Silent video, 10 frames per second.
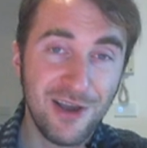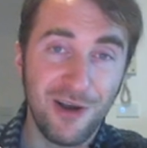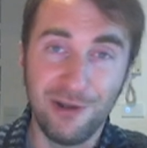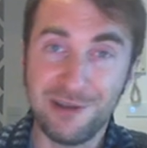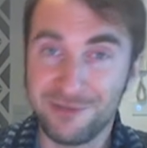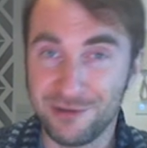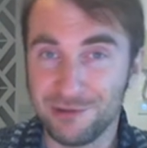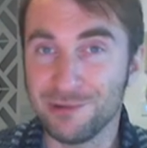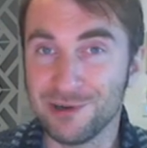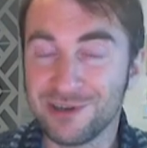all of their
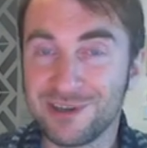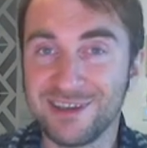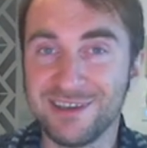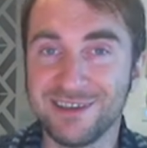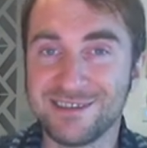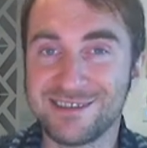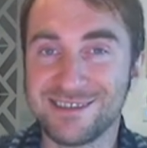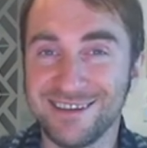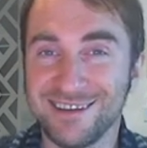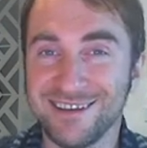work is
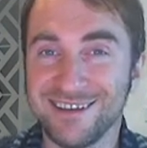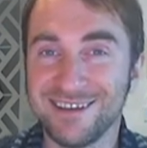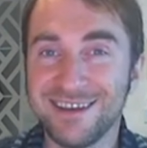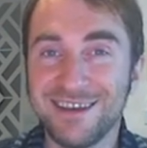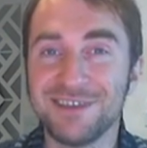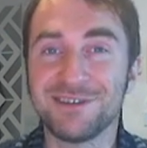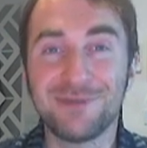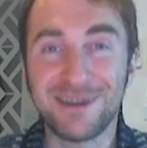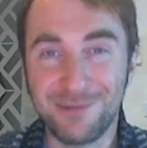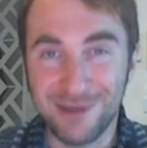
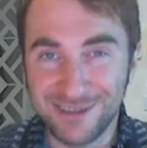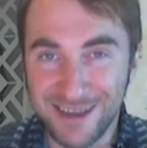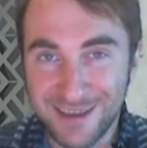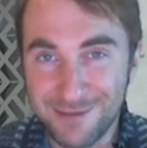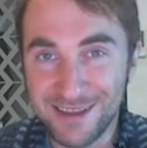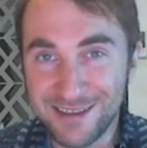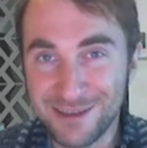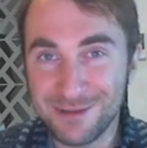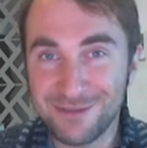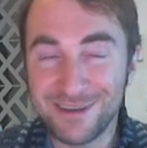already well
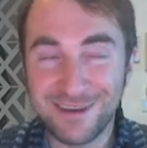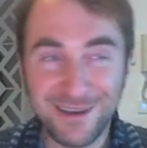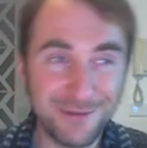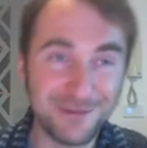documented with video,